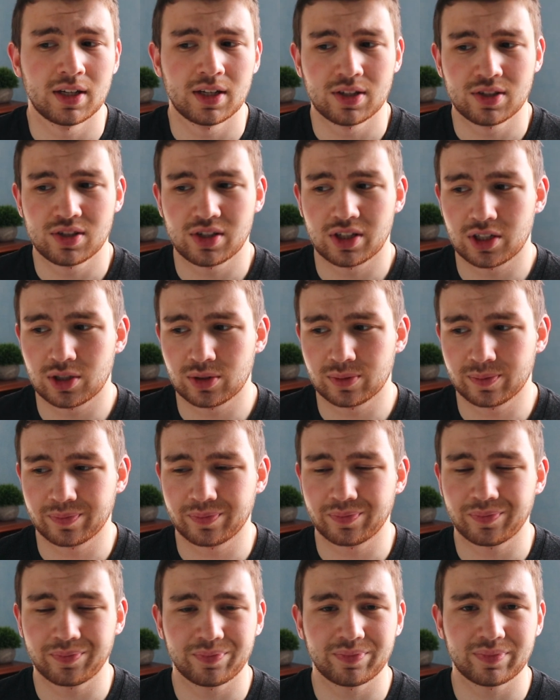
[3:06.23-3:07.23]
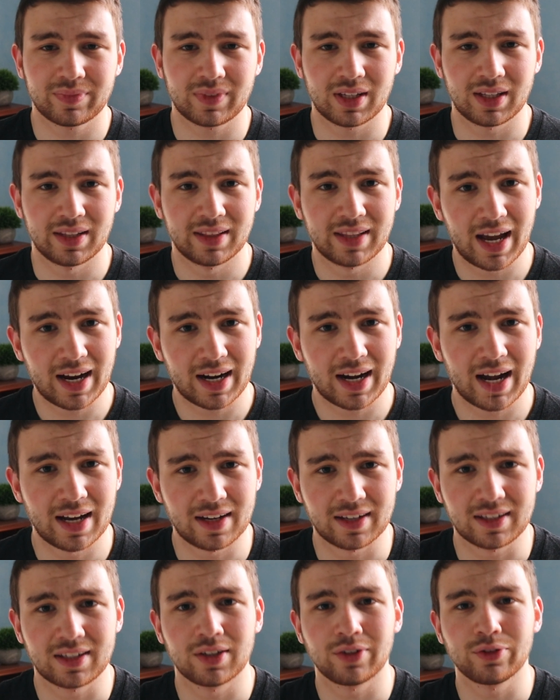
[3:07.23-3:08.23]
So that
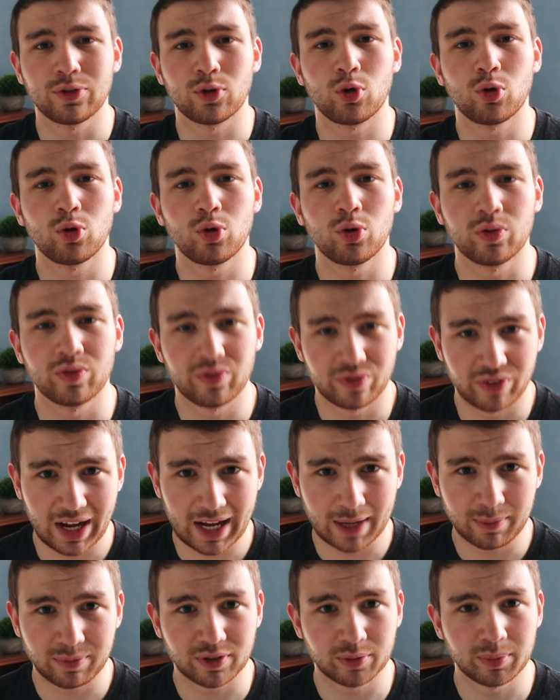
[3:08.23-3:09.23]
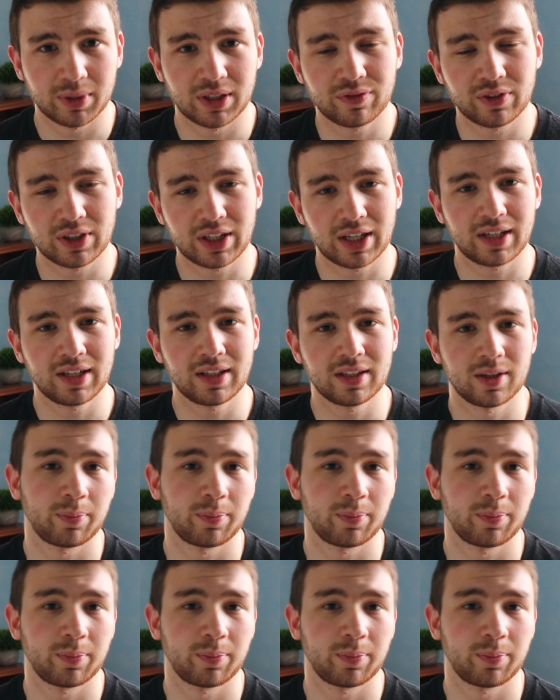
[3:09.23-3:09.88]
kind of killed the whole vibe for me for getting it.